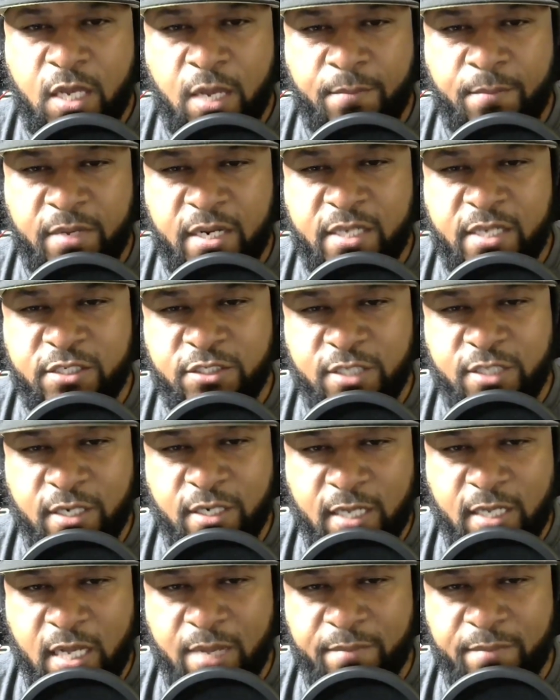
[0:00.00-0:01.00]
I mean, they share
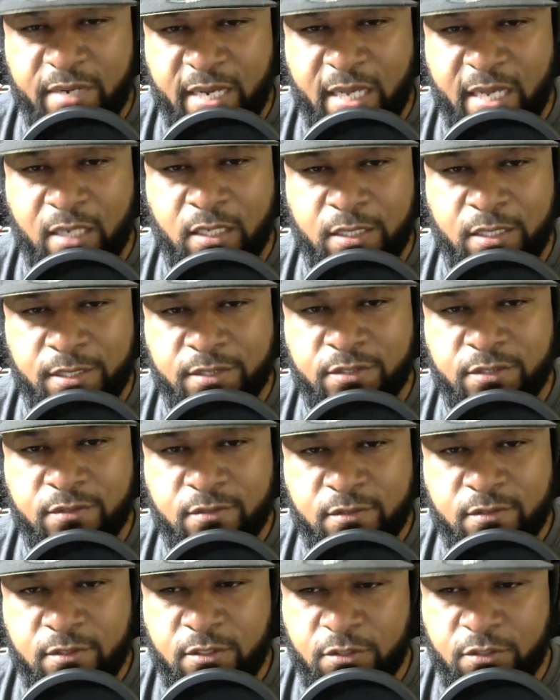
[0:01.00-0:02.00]
commonalities.
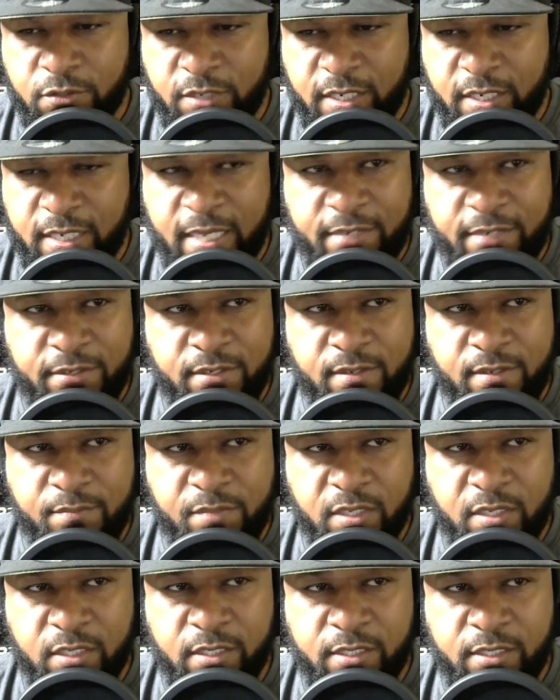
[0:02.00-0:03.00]
You know, they got the
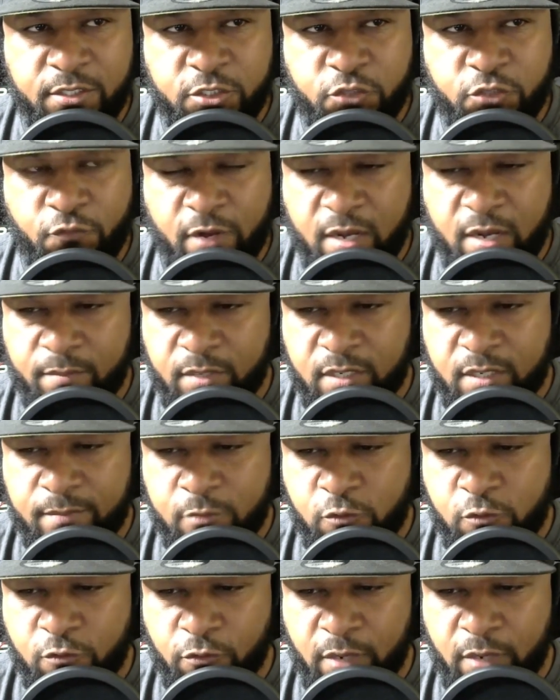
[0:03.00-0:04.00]
ability to scramble and
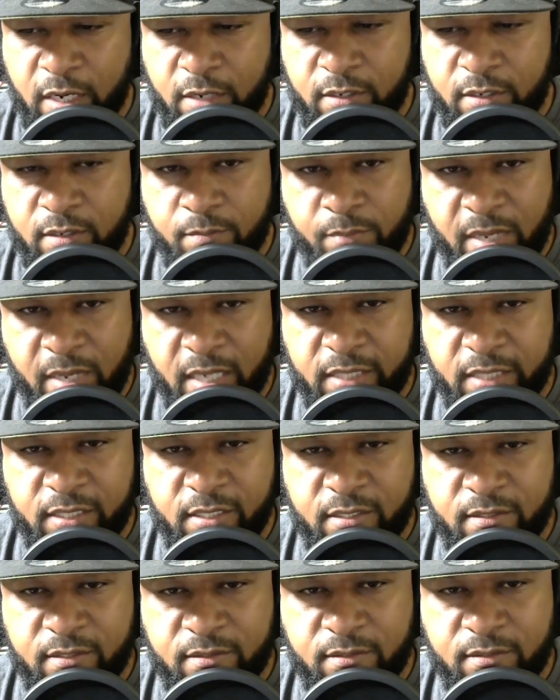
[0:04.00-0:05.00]
move around in the
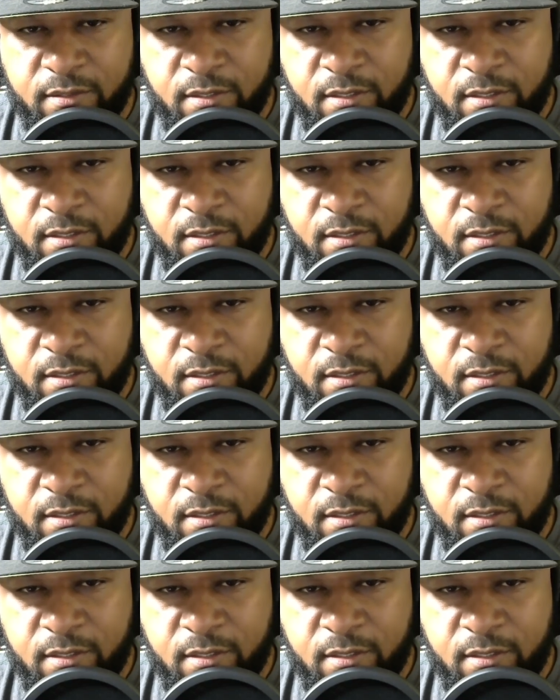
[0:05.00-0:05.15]
pocket, and,